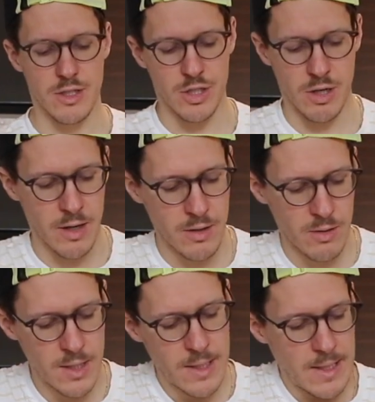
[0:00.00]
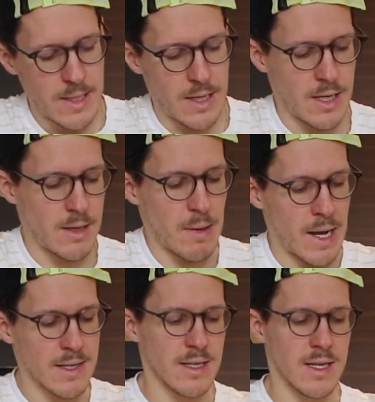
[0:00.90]
Ceado.
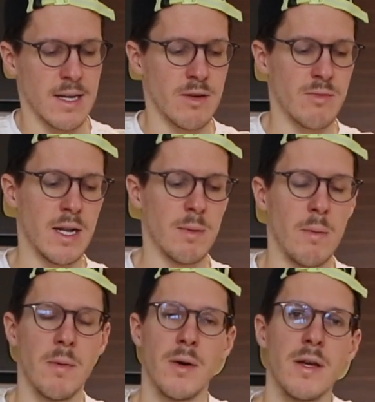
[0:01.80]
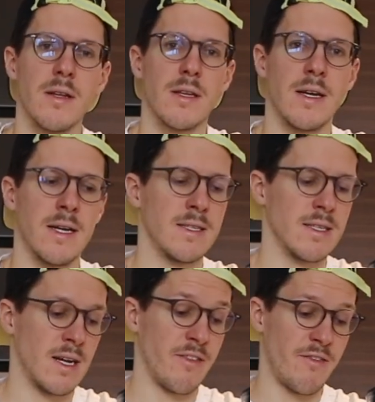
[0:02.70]
As I kind of read up about it,
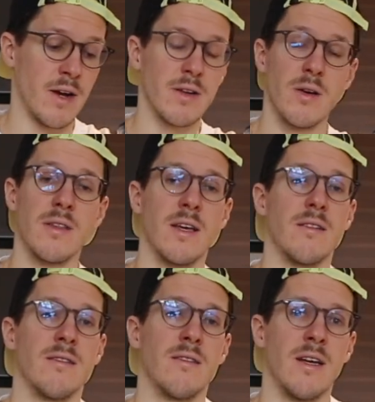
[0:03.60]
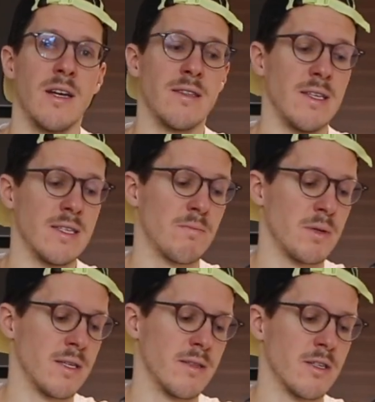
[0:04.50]
I found out that this
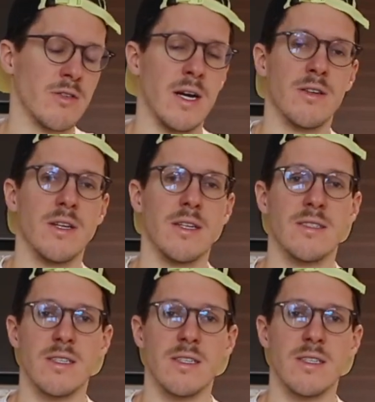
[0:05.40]
particular grinder had a